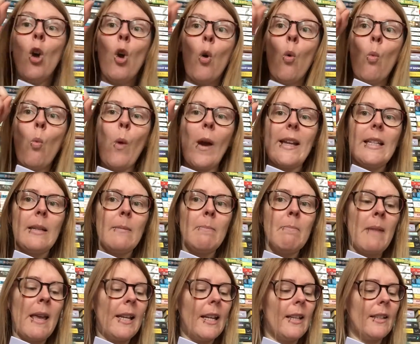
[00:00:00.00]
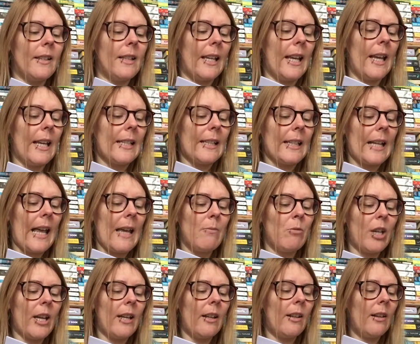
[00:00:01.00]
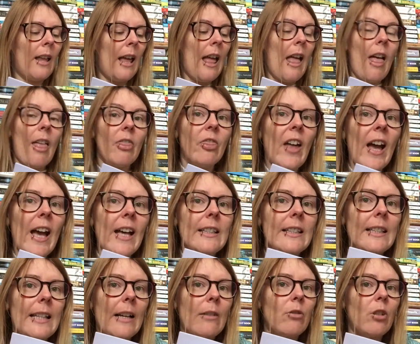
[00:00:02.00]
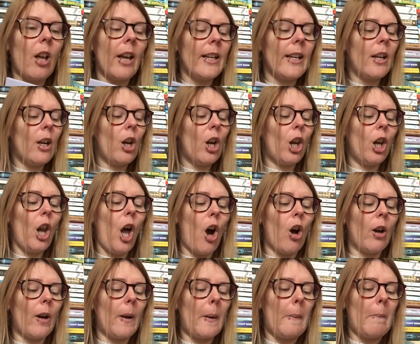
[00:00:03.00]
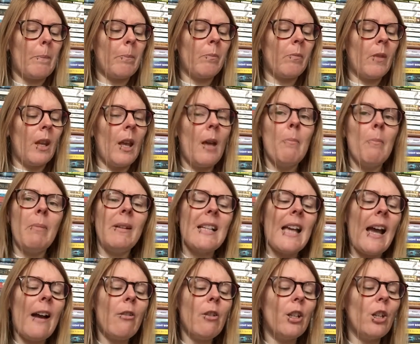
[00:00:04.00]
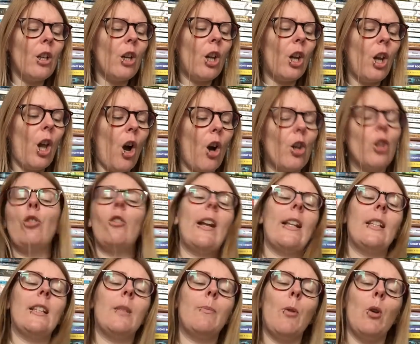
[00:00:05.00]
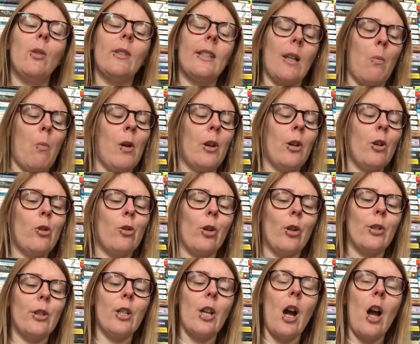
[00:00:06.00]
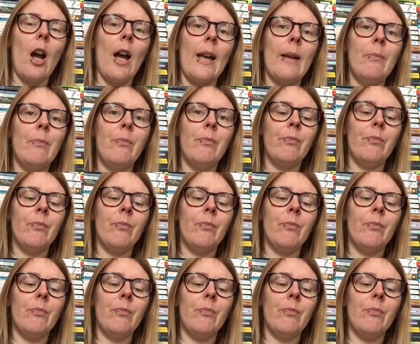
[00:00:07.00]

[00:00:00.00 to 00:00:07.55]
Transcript: "Wait a minute," exclaimed Yill. "That sounds like a clock. But how can a clock transport someone across time?"